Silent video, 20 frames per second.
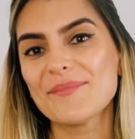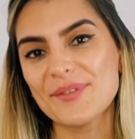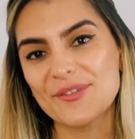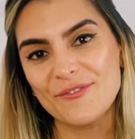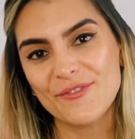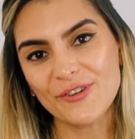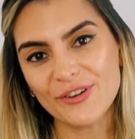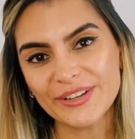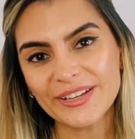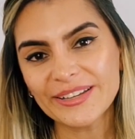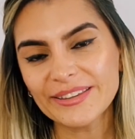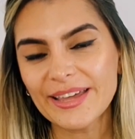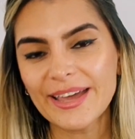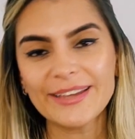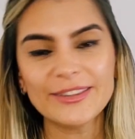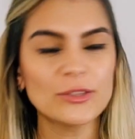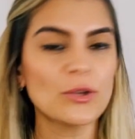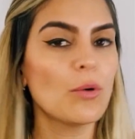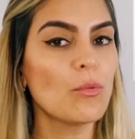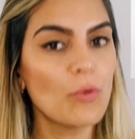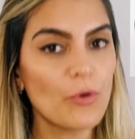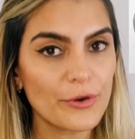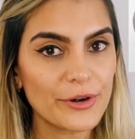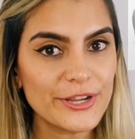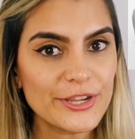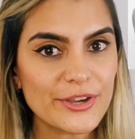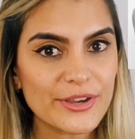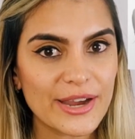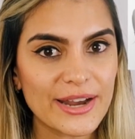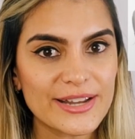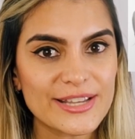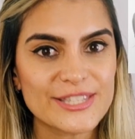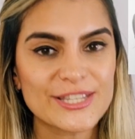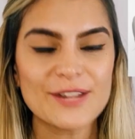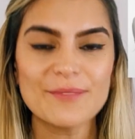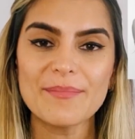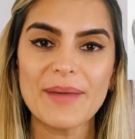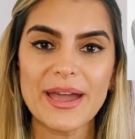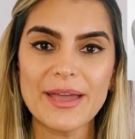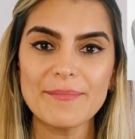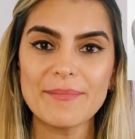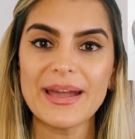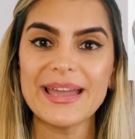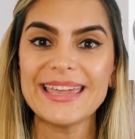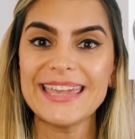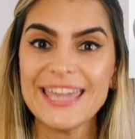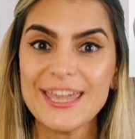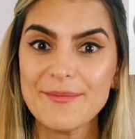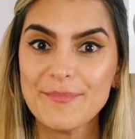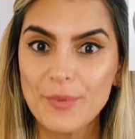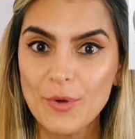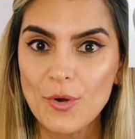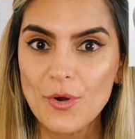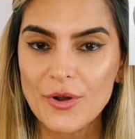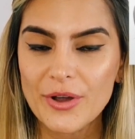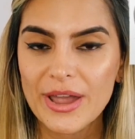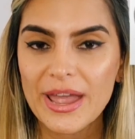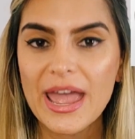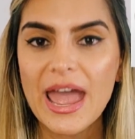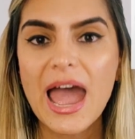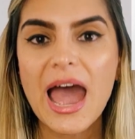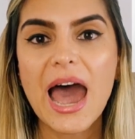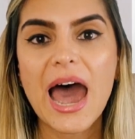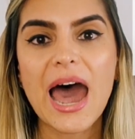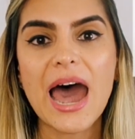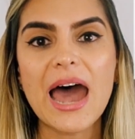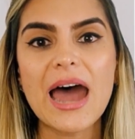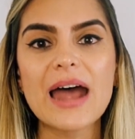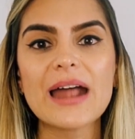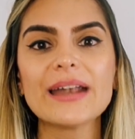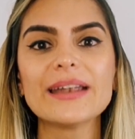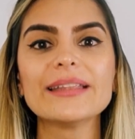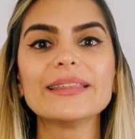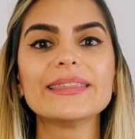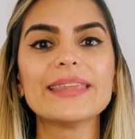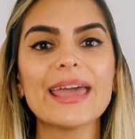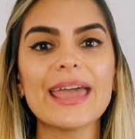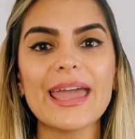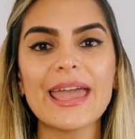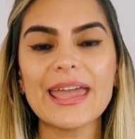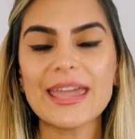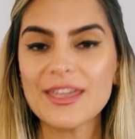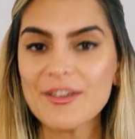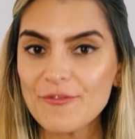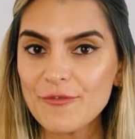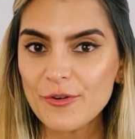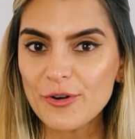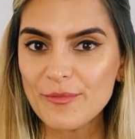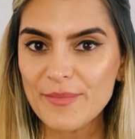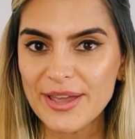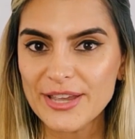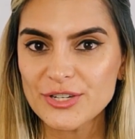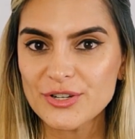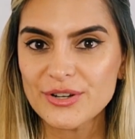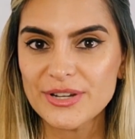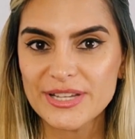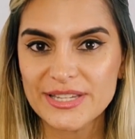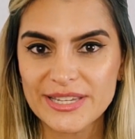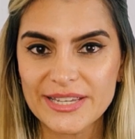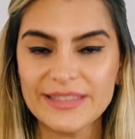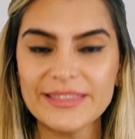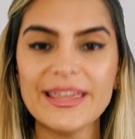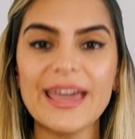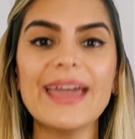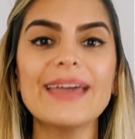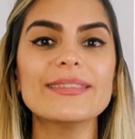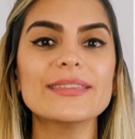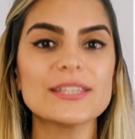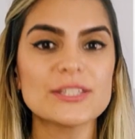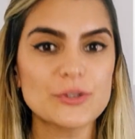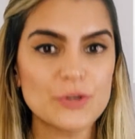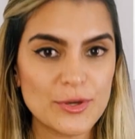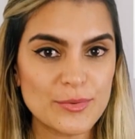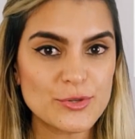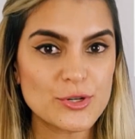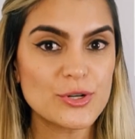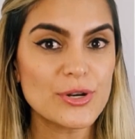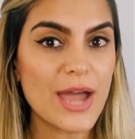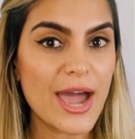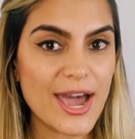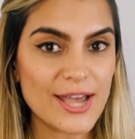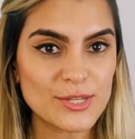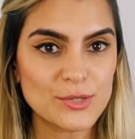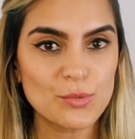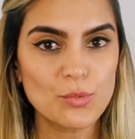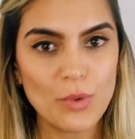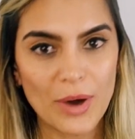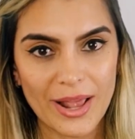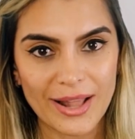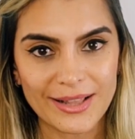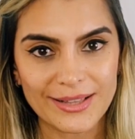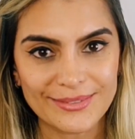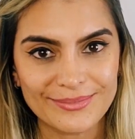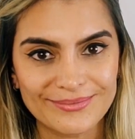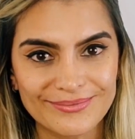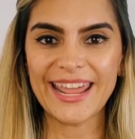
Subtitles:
before that date, don't worry, you can still buy my ebook and the information is in the description as well.